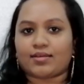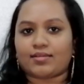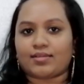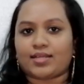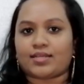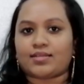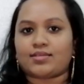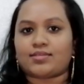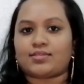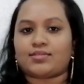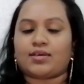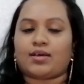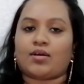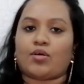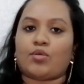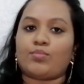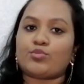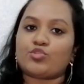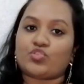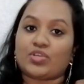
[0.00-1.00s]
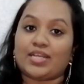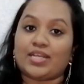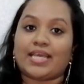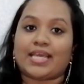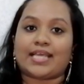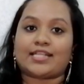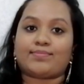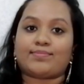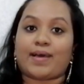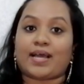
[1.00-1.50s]
that is almost 3
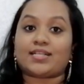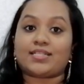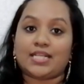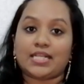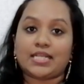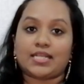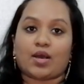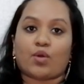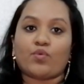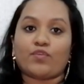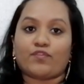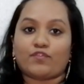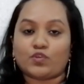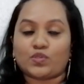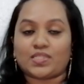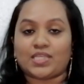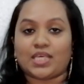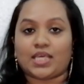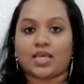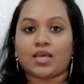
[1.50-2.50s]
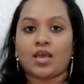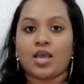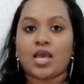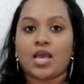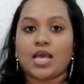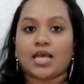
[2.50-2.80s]
decades back till now, if you see,